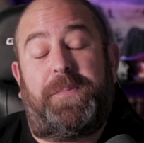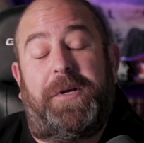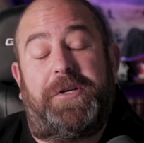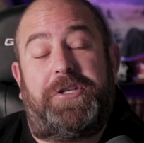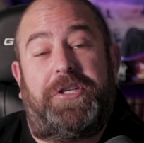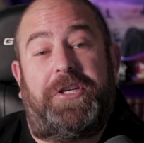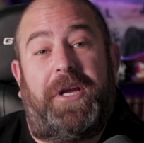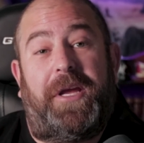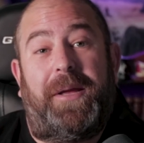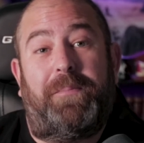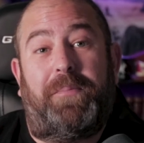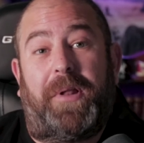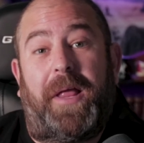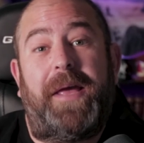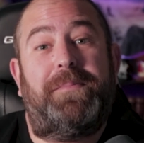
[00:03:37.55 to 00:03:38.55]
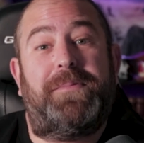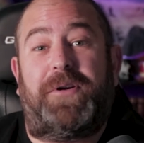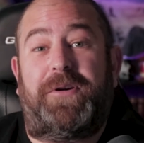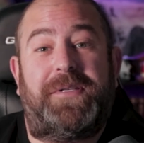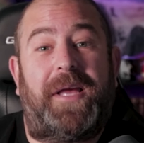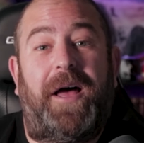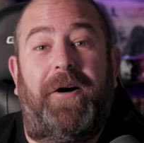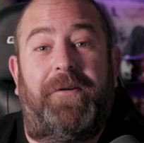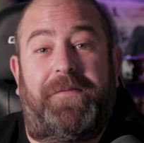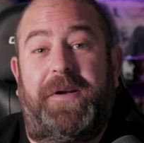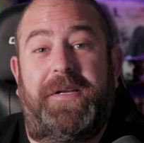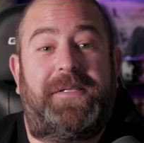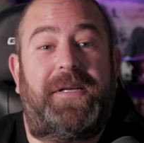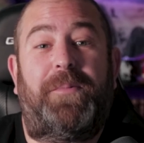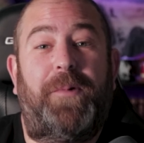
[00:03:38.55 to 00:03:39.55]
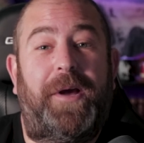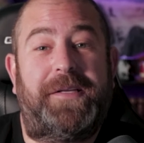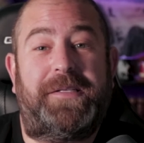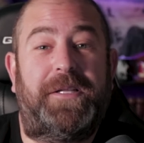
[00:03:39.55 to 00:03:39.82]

but she blames herself and in some ways